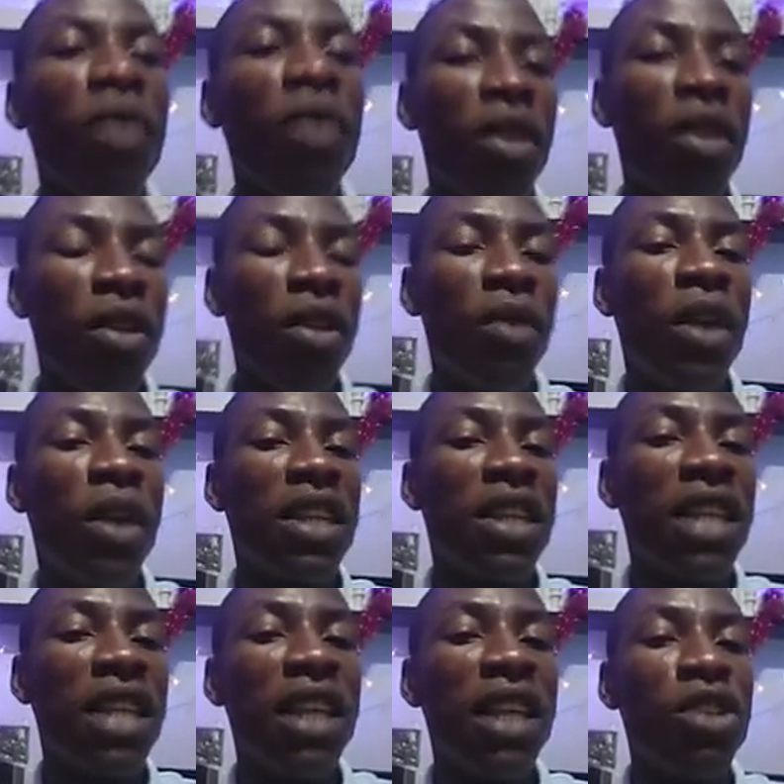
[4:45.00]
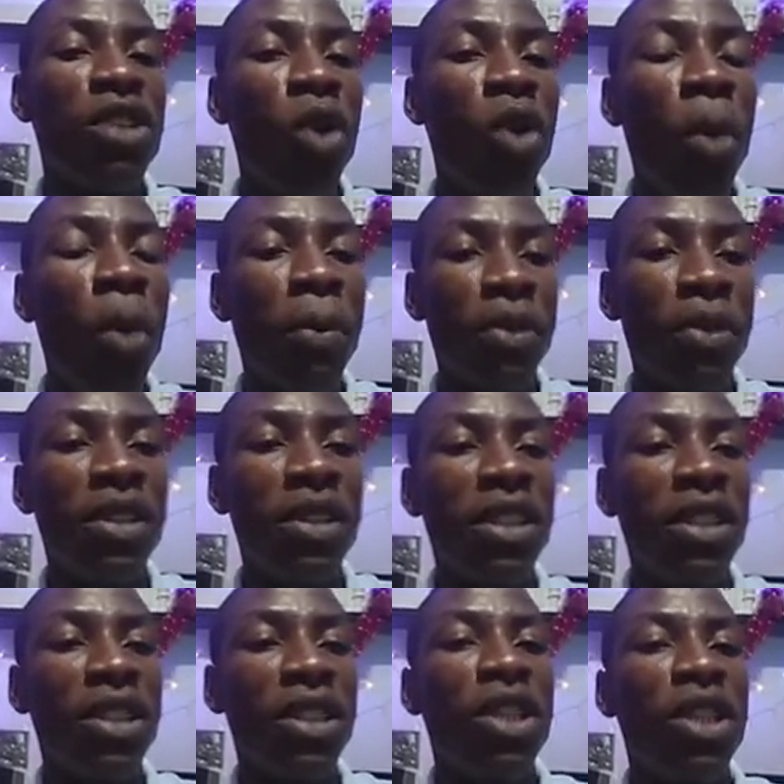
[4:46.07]
When the cell is opened,
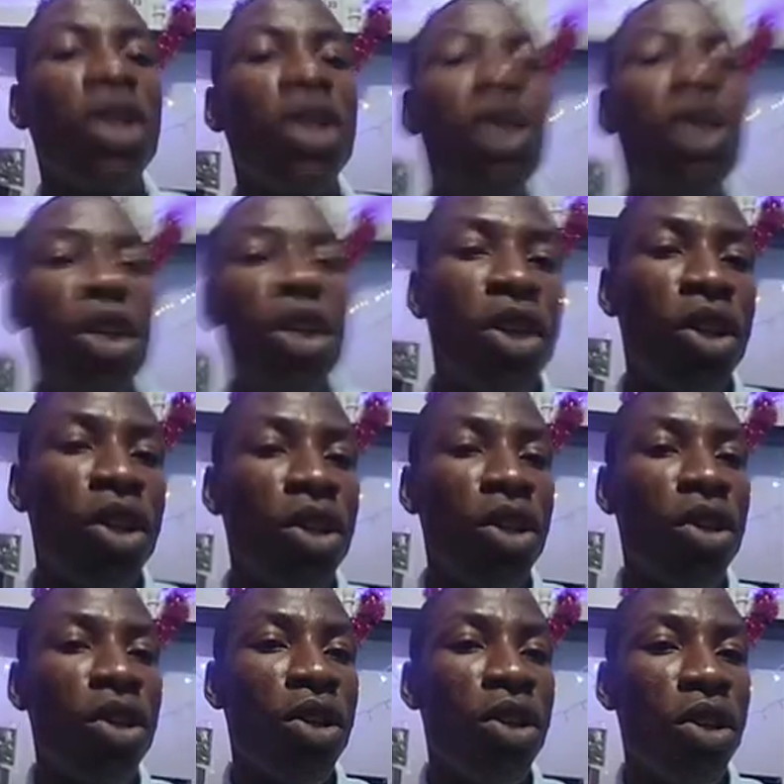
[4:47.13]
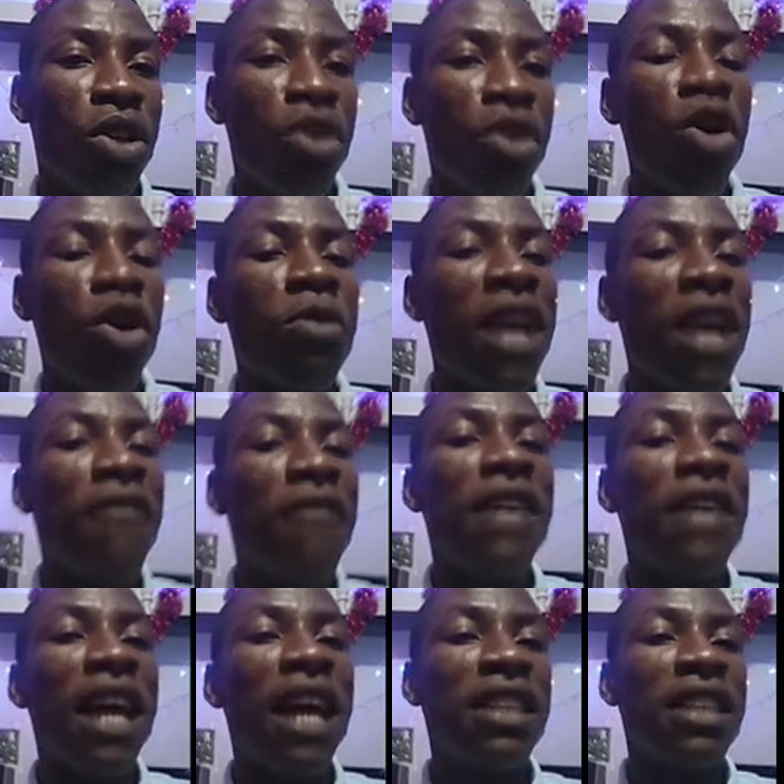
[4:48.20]
you observe that
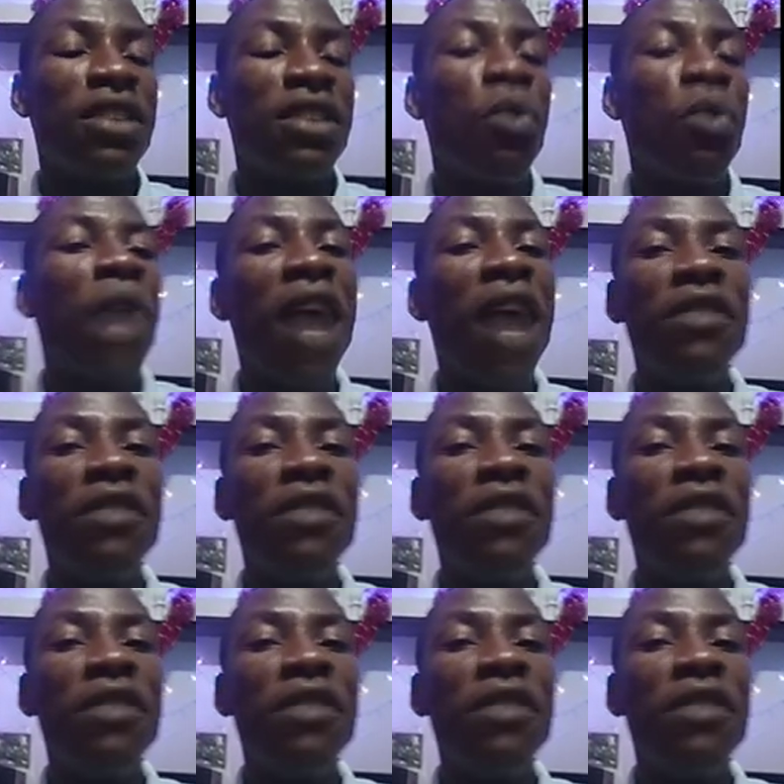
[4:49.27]
we have the